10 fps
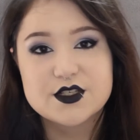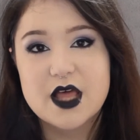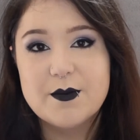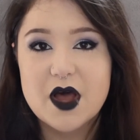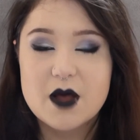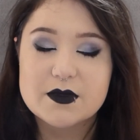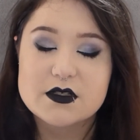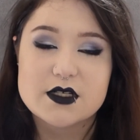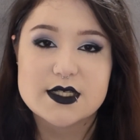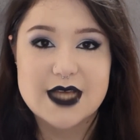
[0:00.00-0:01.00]
So that
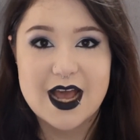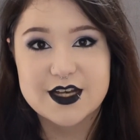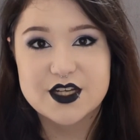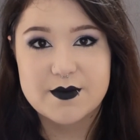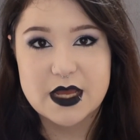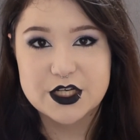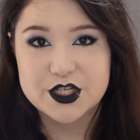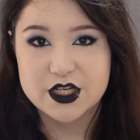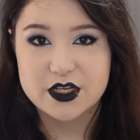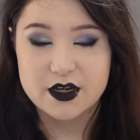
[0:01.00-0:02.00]
purple's just to add
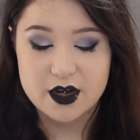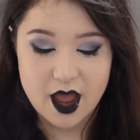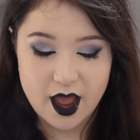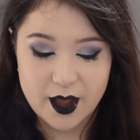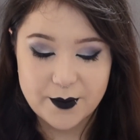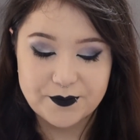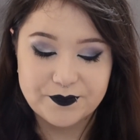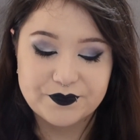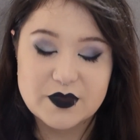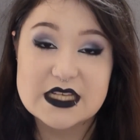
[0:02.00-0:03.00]
dimension.
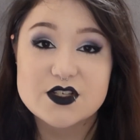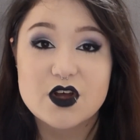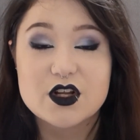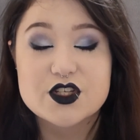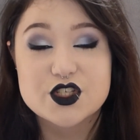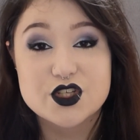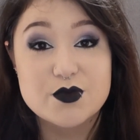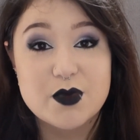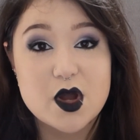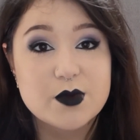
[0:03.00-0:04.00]
It's not
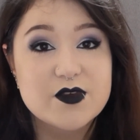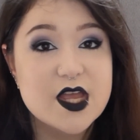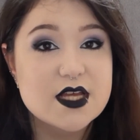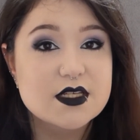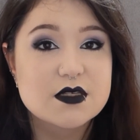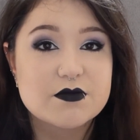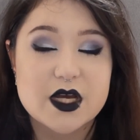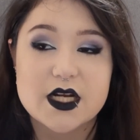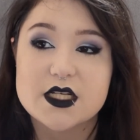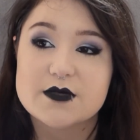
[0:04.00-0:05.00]
super obvious,
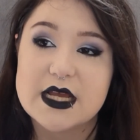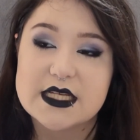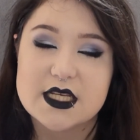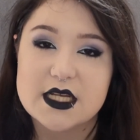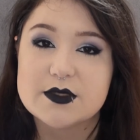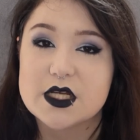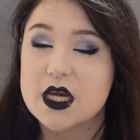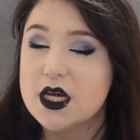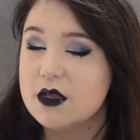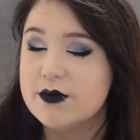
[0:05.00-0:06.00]
but it just makes the lips look
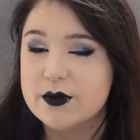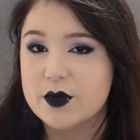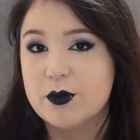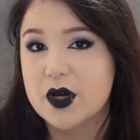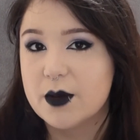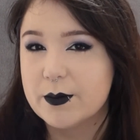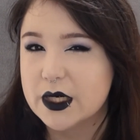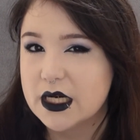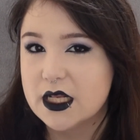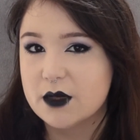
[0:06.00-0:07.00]
a little bit more plump
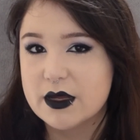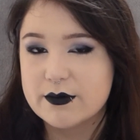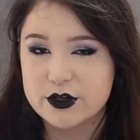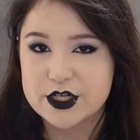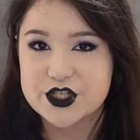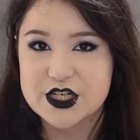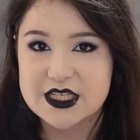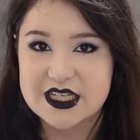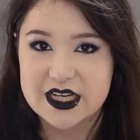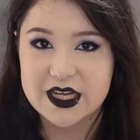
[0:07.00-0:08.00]
and a little bit more
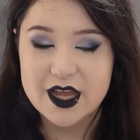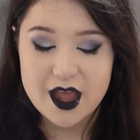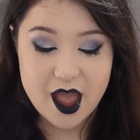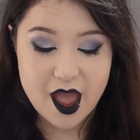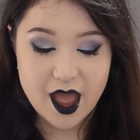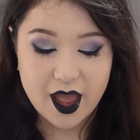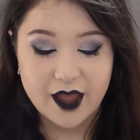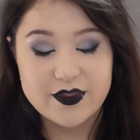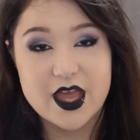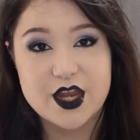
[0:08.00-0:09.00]
interesting.
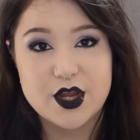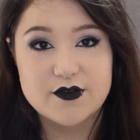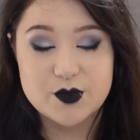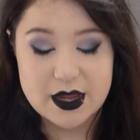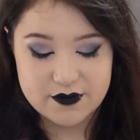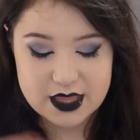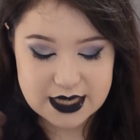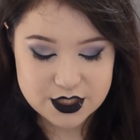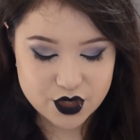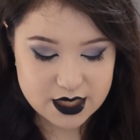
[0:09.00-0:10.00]
And then you have to wait for
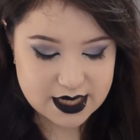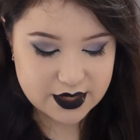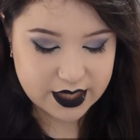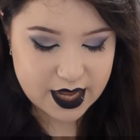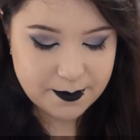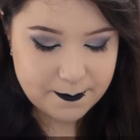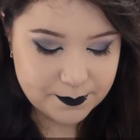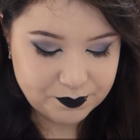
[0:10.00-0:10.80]
that to dry down again.